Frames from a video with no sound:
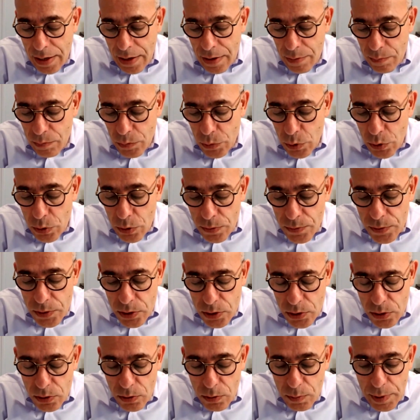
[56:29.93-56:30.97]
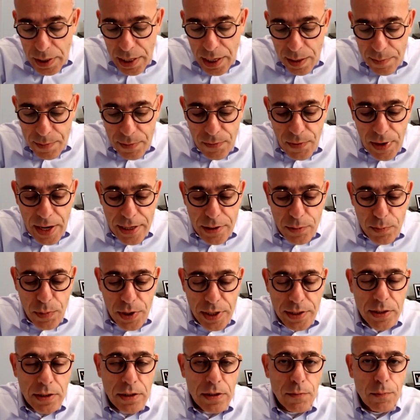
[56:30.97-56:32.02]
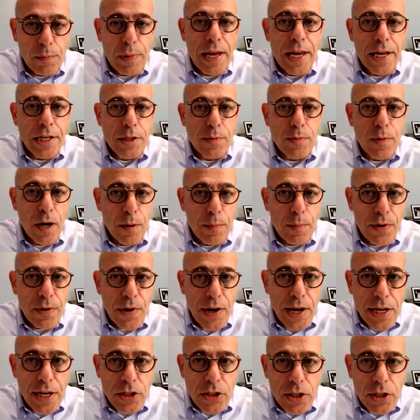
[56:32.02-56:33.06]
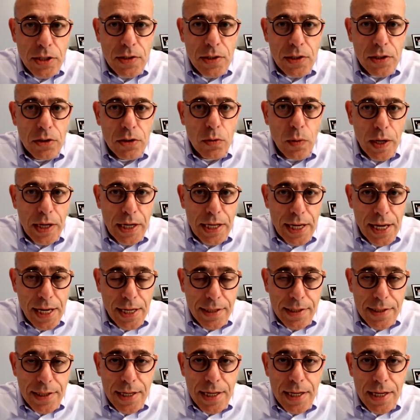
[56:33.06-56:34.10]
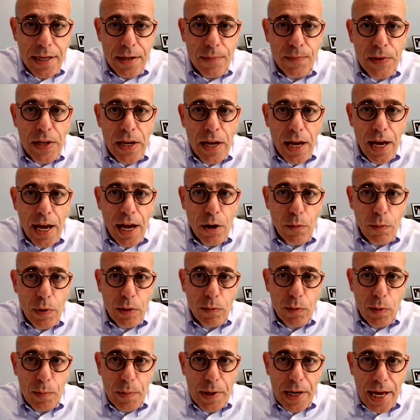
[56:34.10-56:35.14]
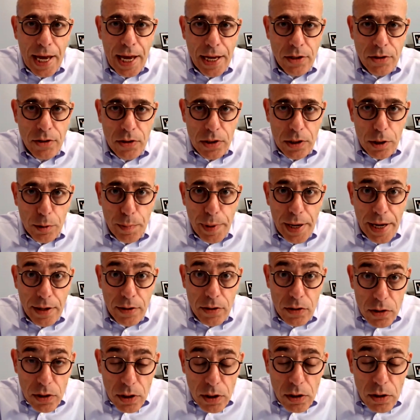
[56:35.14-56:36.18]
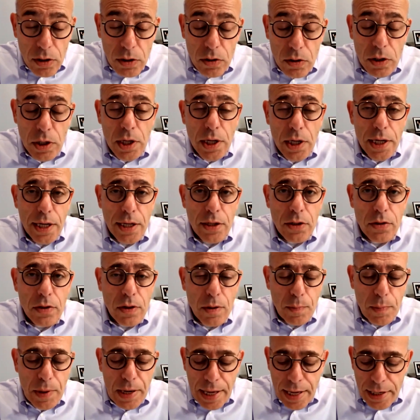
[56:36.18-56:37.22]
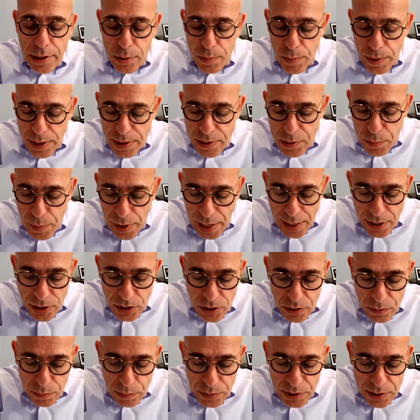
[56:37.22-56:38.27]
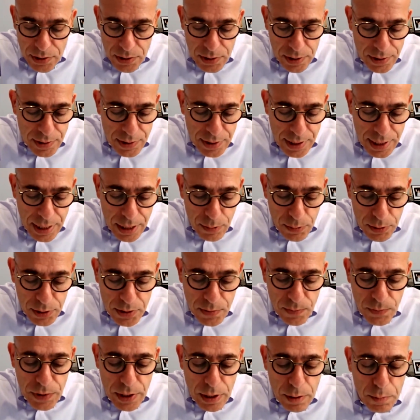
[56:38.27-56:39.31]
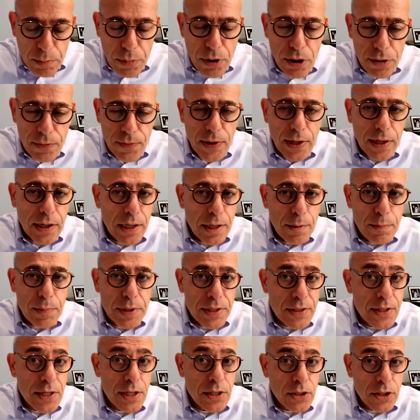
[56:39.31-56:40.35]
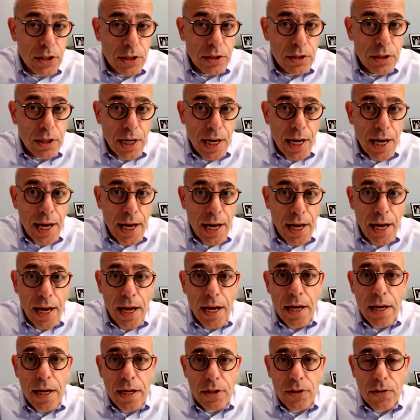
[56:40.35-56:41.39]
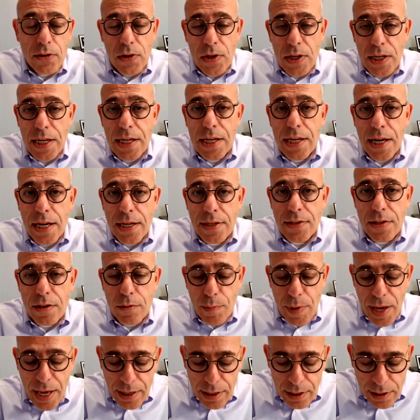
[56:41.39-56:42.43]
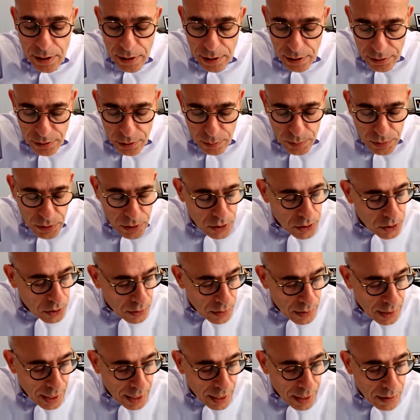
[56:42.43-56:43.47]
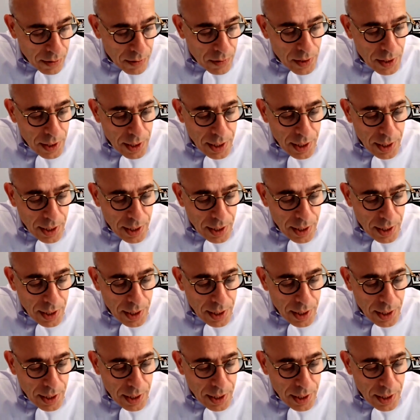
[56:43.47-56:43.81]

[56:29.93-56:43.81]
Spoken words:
moved to become the Vice President of Plasma Operations in 2018, when we began to dip our toe into the plasma expansion business. And he was perfectly positioned to lead us and make a contribution there.